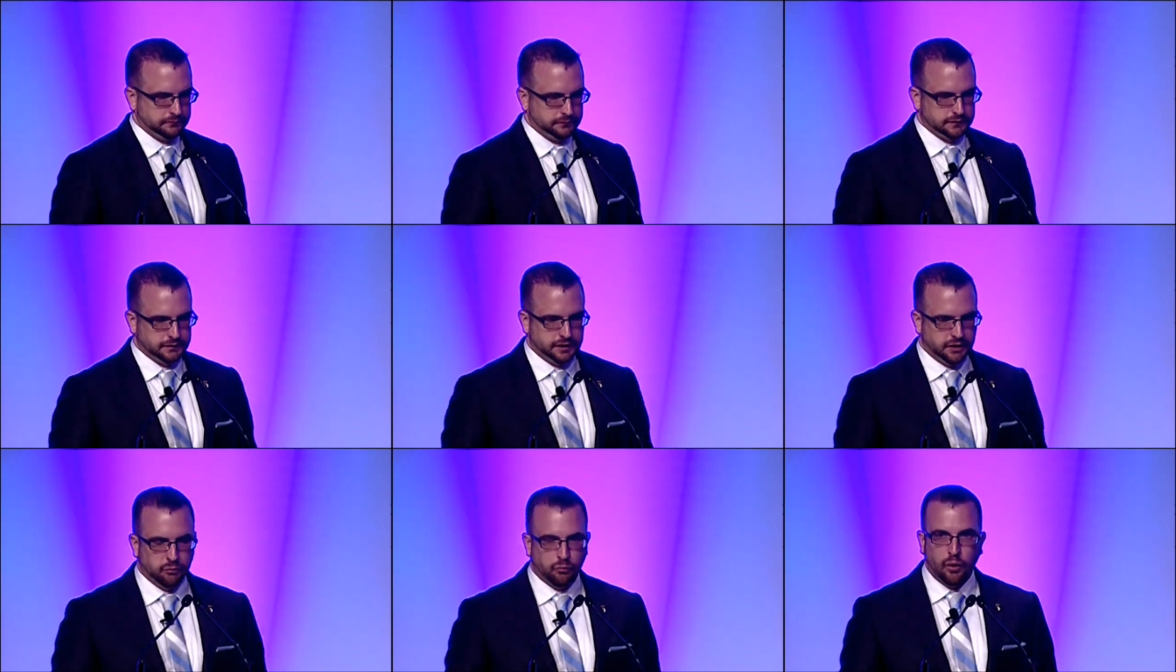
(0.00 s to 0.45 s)

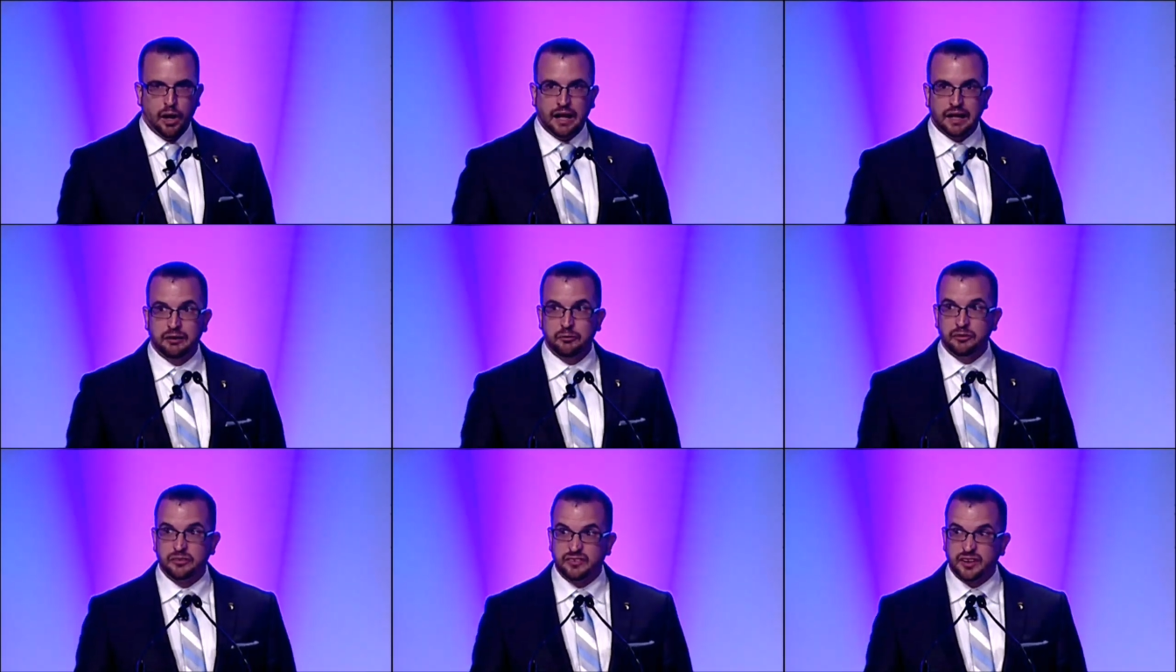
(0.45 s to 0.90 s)
And while I
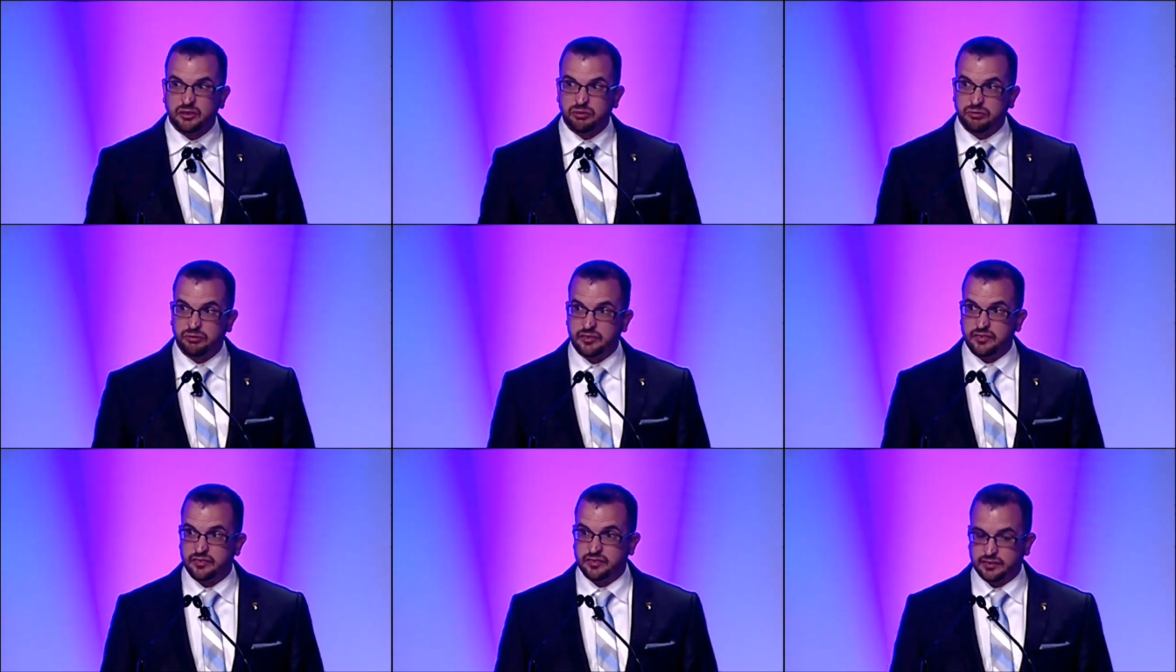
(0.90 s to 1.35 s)
was there
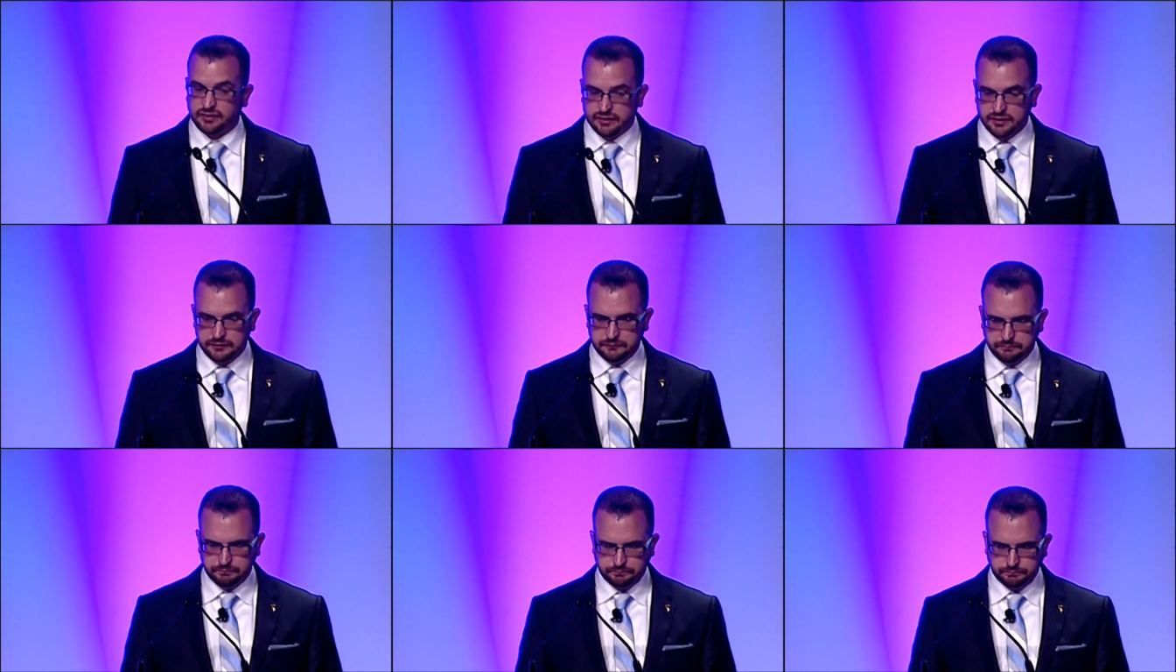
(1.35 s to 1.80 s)
physically,
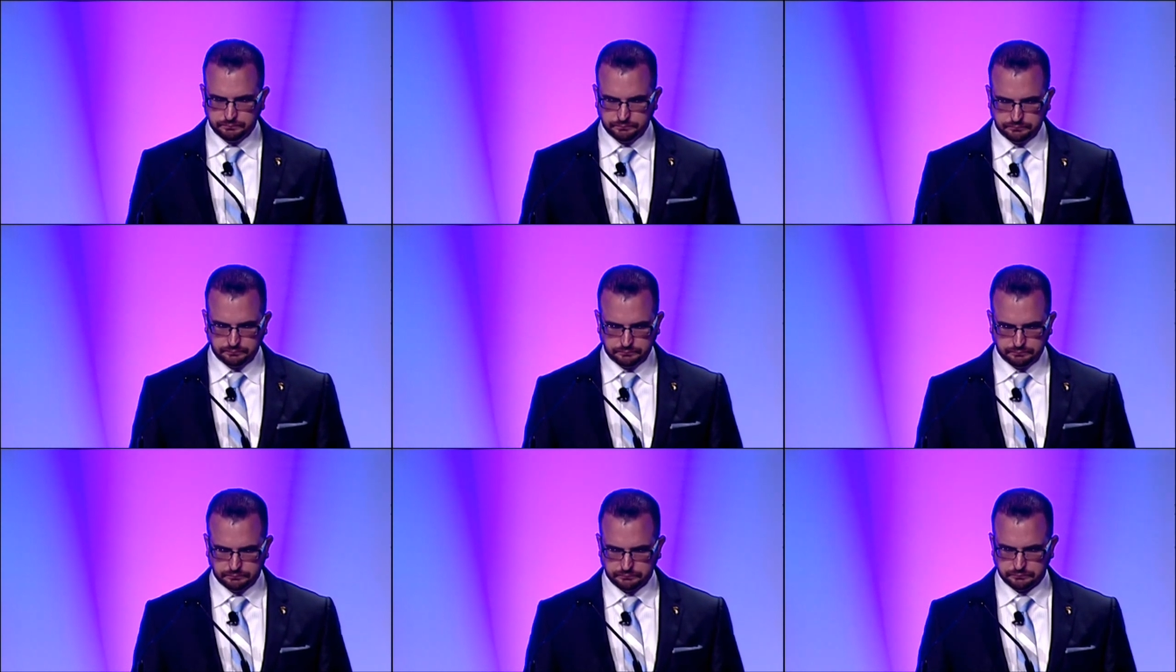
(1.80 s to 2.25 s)

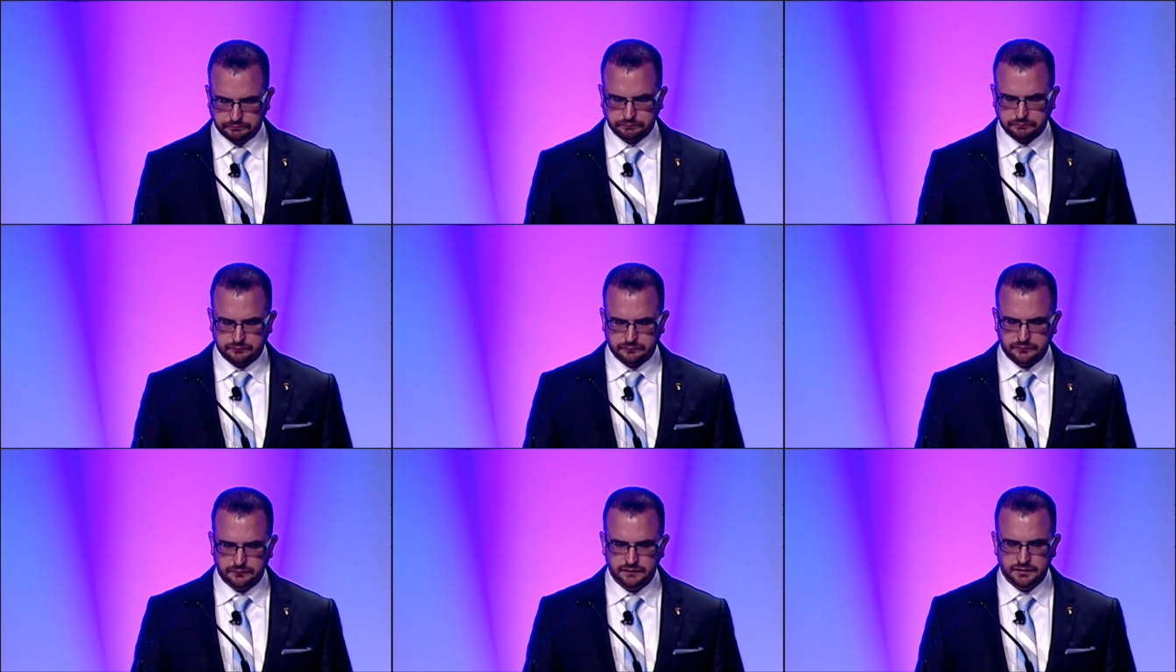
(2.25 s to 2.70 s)

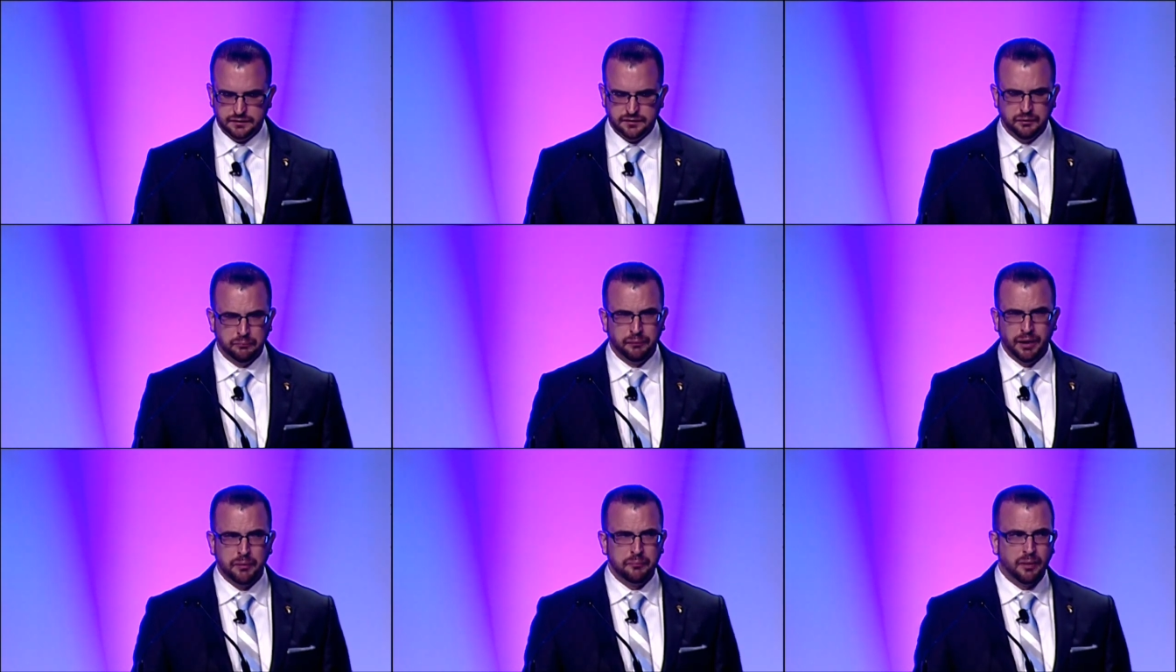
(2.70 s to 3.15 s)

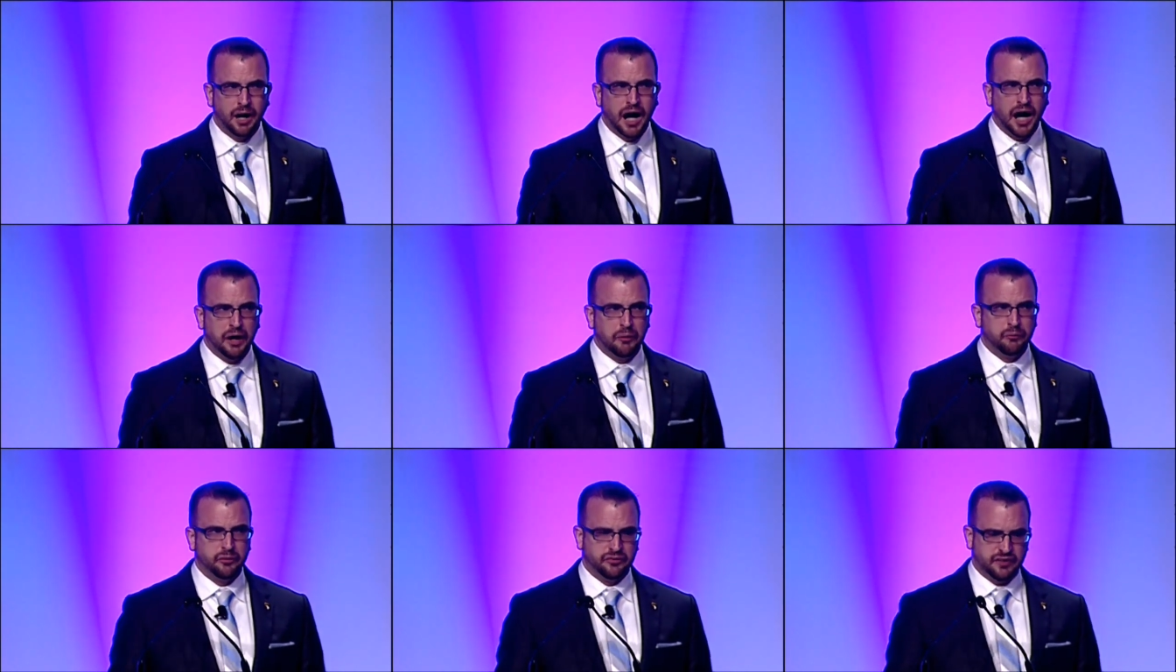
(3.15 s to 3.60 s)
my
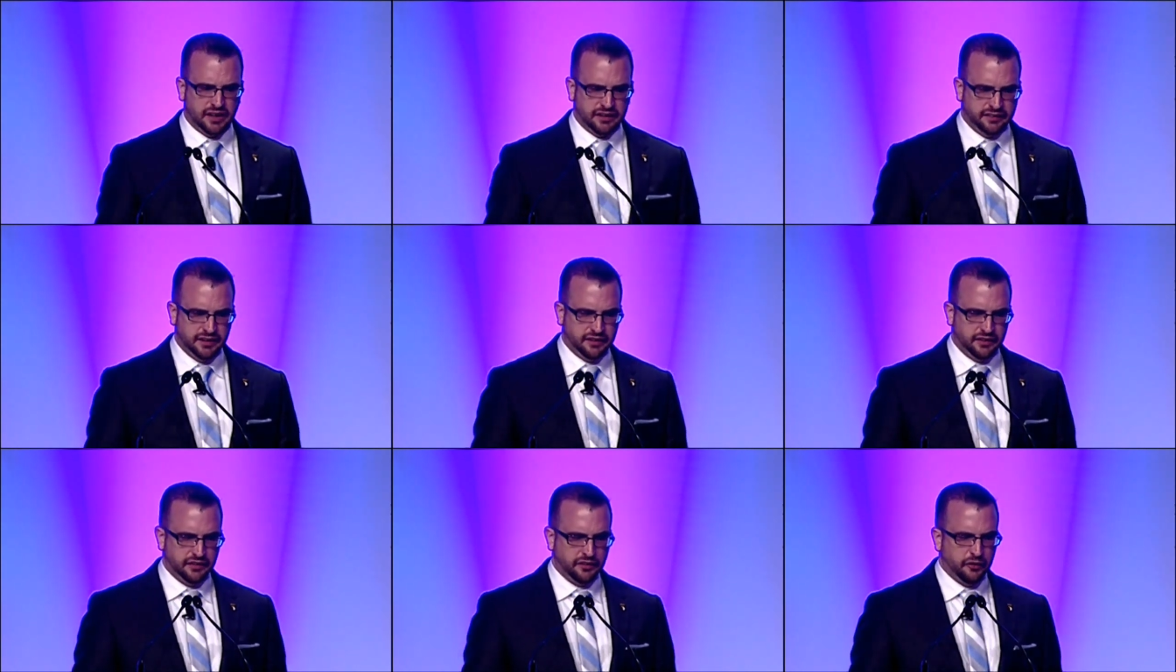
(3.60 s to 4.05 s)
mind was at
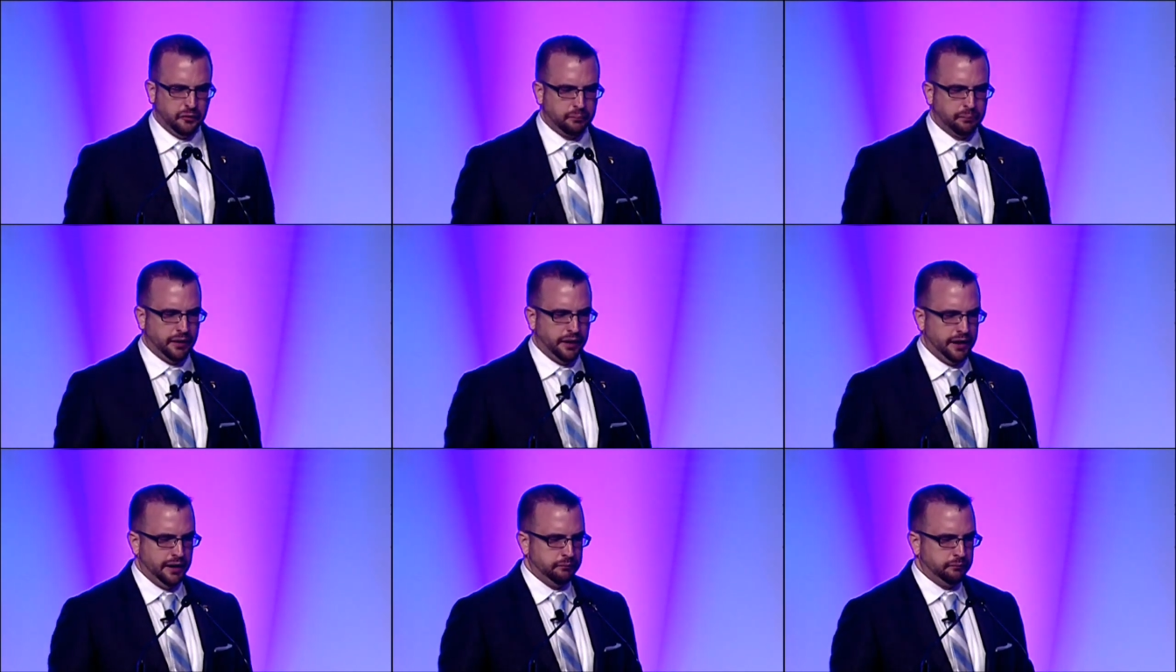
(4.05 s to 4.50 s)
yet another
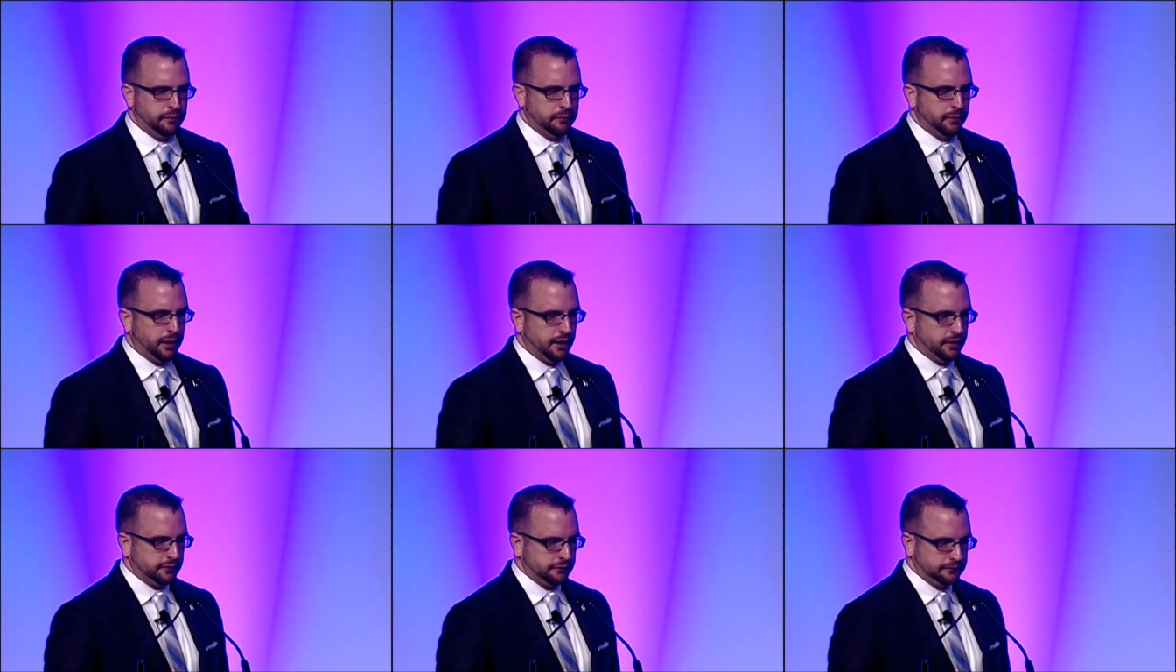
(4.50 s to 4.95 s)
empty
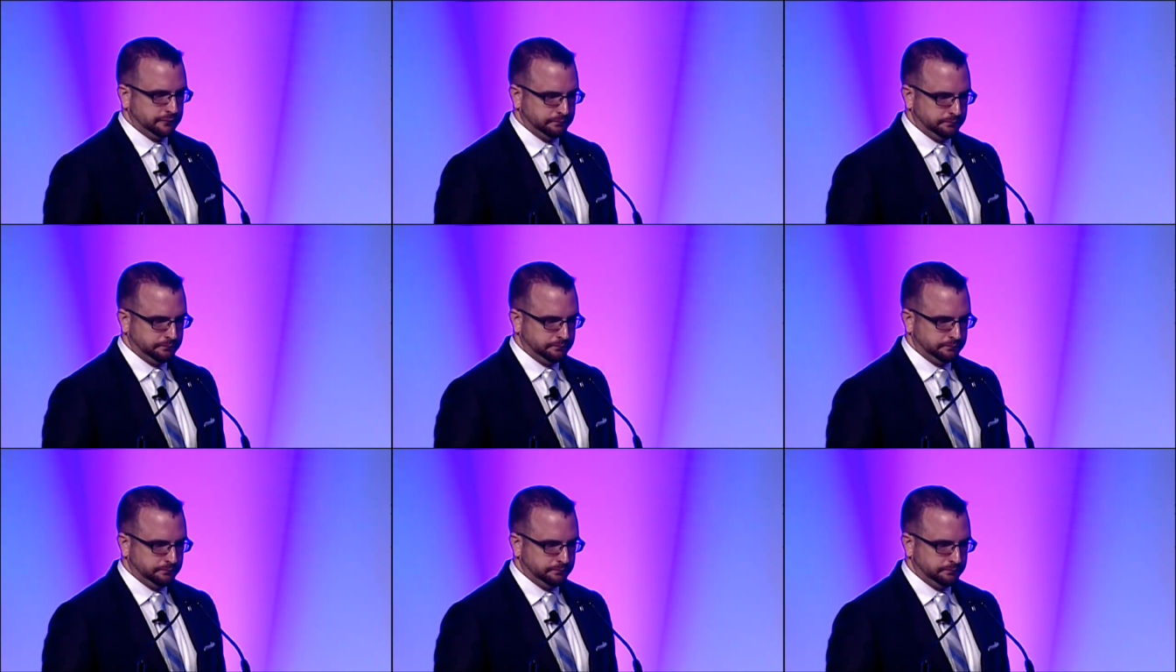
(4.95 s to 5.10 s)
bottle.